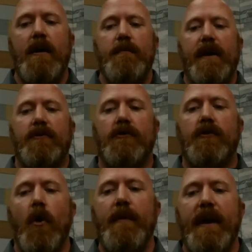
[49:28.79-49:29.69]
because
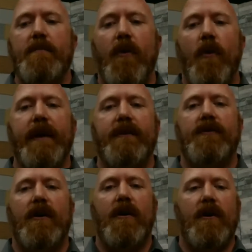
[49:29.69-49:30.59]
so many points
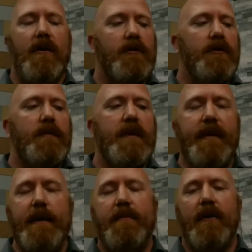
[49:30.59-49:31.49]
or so many
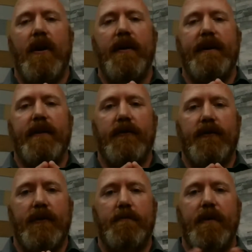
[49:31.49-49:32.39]
people are in this
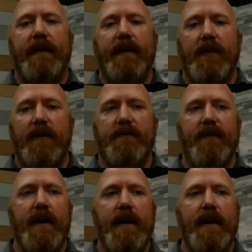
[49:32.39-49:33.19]
place of